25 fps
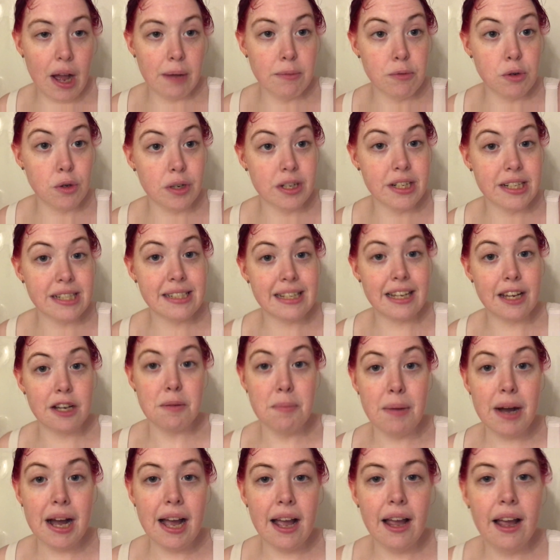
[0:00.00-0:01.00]
I'm going to say
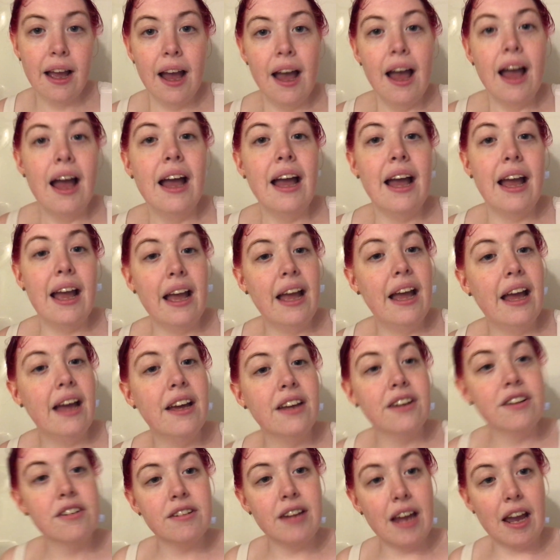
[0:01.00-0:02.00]
goodbye
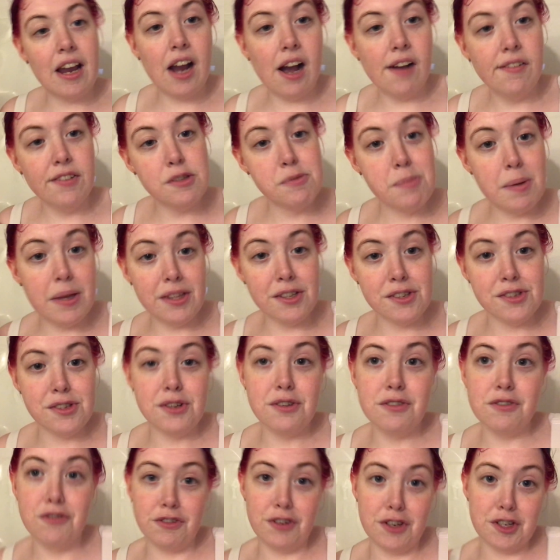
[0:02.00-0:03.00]
and take off this bathing suit
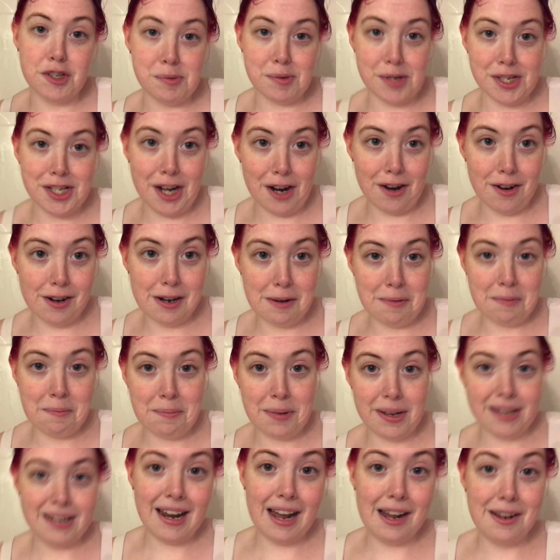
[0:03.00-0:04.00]
and finish my shower.
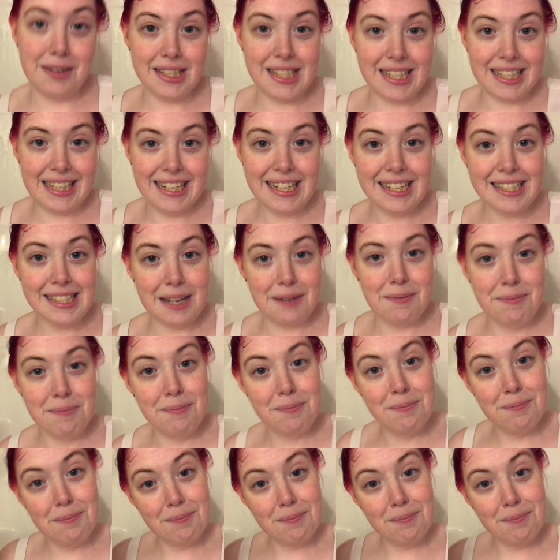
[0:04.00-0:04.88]
But I will see you next time.